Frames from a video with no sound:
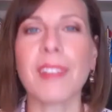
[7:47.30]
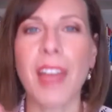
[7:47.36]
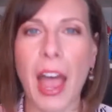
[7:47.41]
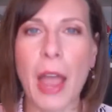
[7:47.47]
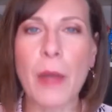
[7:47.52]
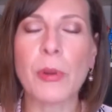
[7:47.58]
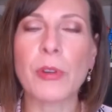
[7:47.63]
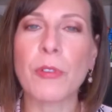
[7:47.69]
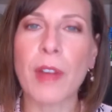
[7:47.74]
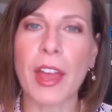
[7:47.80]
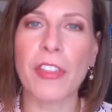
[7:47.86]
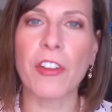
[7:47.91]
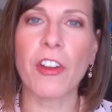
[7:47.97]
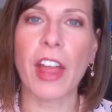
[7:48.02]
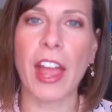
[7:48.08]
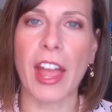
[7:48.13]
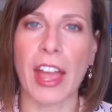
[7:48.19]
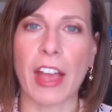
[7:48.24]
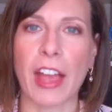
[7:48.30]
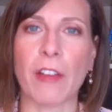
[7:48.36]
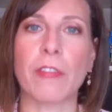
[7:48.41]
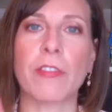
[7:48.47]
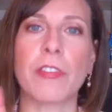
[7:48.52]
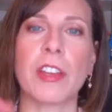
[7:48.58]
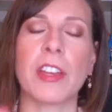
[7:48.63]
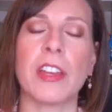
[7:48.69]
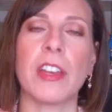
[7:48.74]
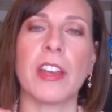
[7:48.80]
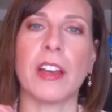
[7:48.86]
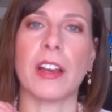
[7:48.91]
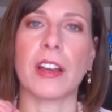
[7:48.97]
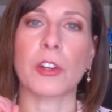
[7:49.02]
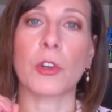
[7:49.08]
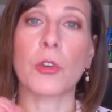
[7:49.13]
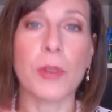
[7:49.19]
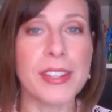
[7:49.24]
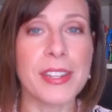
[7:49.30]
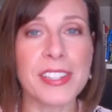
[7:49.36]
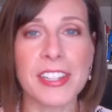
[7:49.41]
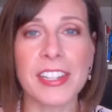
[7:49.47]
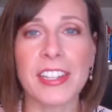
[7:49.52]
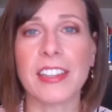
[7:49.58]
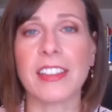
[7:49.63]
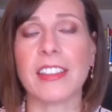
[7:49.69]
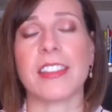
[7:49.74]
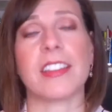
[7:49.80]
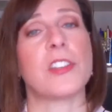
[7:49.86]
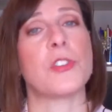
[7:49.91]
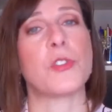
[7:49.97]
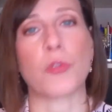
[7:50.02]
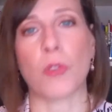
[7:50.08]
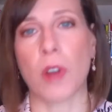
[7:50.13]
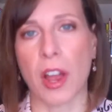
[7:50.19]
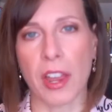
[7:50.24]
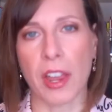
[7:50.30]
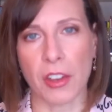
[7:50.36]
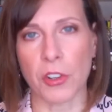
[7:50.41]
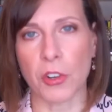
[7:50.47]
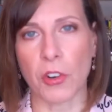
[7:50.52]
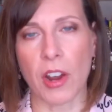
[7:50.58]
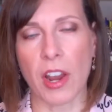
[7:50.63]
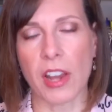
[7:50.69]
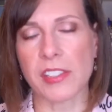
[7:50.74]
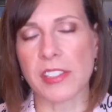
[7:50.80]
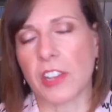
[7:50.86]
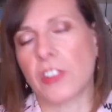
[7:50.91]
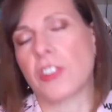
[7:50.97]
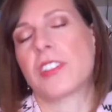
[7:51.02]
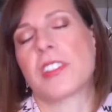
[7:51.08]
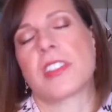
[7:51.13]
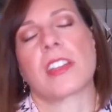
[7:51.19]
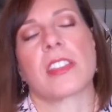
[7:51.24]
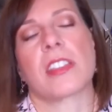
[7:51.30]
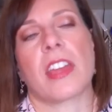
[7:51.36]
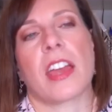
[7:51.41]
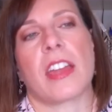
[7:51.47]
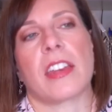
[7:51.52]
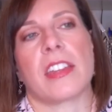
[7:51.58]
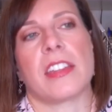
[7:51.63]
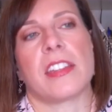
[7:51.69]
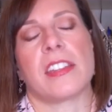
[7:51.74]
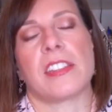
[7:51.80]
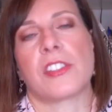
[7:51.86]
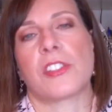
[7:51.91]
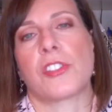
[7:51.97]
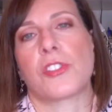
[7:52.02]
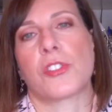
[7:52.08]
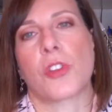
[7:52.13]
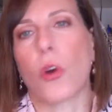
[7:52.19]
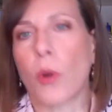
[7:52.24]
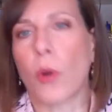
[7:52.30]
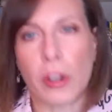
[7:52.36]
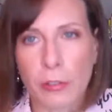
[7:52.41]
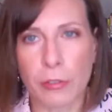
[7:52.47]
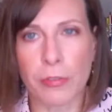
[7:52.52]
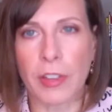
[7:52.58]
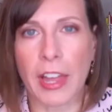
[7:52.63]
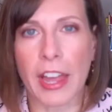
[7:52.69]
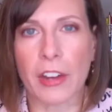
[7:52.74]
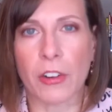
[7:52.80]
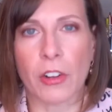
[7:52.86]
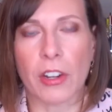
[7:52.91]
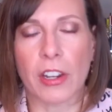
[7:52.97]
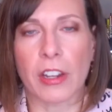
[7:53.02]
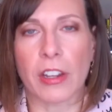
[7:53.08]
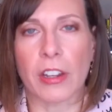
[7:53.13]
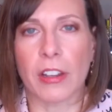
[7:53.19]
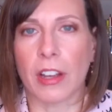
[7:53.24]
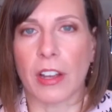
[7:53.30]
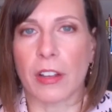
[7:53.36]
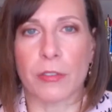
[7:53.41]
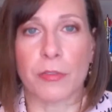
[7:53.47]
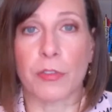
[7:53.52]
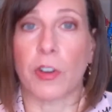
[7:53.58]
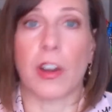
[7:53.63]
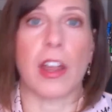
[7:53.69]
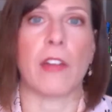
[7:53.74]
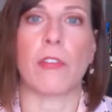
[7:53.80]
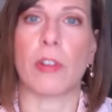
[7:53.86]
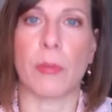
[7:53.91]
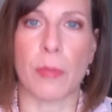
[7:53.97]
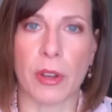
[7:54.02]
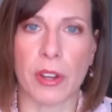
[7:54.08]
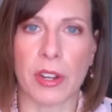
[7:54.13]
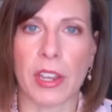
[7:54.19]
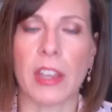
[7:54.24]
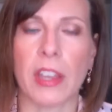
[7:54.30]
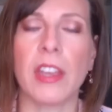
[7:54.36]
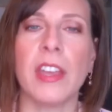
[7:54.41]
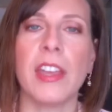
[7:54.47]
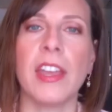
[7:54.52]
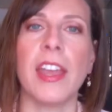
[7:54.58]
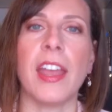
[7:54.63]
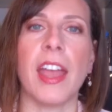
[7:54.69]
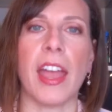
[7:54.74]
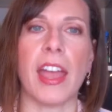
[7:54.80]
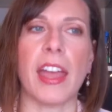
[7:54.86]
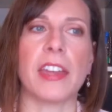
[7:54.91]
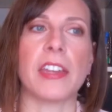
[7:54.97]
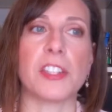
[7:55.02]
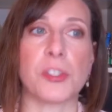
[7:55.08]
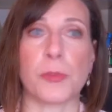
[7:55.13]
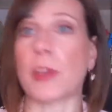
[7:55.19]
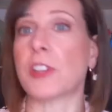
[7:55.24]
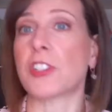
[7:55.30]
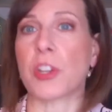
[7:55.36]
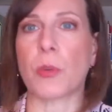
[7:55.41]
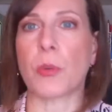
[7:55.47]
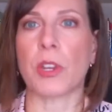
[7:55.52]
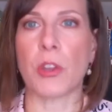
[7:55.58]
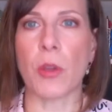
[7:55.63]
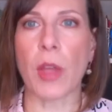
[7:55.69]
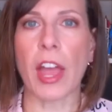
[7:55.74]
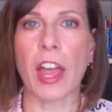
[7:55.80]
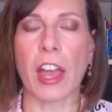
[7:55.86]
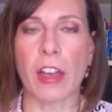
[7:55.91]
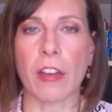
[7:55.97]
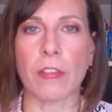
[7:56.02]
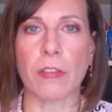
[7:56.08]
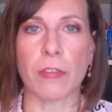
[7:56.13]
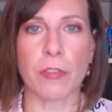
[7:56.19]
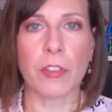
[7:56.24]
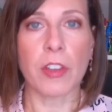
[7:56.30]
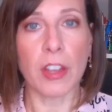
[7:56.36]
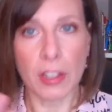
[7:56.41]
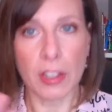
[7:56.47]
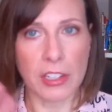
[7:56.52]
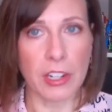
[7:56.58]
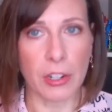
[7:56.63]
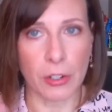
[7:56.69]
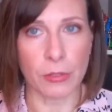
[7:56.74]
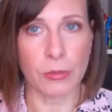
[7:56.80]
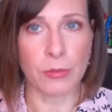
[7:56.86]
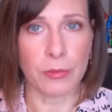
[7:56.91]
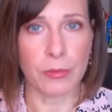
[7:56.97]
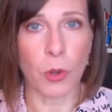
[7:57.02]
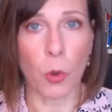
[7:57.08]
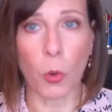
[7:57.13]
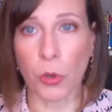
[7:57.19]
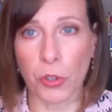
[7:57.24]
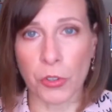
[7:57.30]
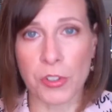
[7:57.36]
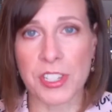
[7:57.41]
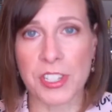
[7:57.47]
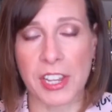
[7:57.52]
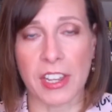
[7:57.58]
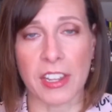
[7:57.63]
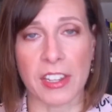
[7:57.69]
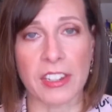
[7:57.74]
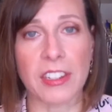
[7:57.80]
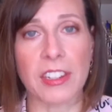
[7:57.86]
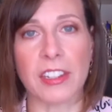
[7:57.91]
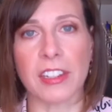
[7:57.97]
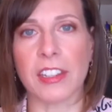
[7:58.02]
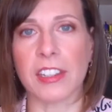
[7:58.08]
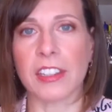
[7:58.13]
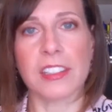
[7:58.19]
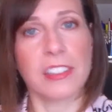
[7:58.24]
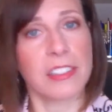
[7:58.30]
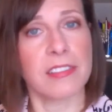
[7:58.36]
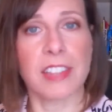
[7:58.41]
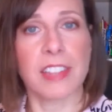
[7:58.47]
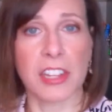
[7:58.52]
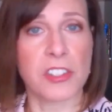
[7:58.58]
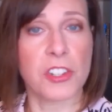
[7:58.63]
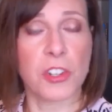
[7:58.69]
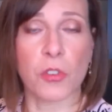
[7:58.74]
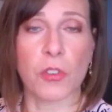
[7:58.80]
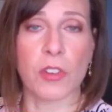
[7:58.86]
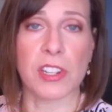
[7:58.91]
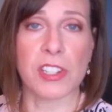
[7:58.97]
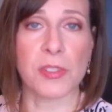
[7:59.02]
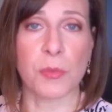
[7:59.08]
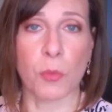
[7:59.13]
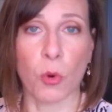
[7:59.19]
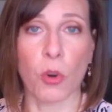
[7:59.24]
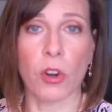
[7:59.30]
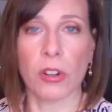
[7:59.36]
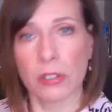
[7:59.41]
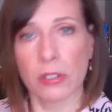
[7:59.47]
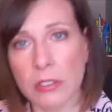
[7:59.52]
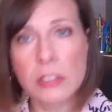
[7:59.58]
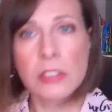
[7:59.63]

I would rather have creasing than dry under eyes. I just think that is so unflattering uh, for everybody. And especially when you have, you know, older skin and that tend to crease more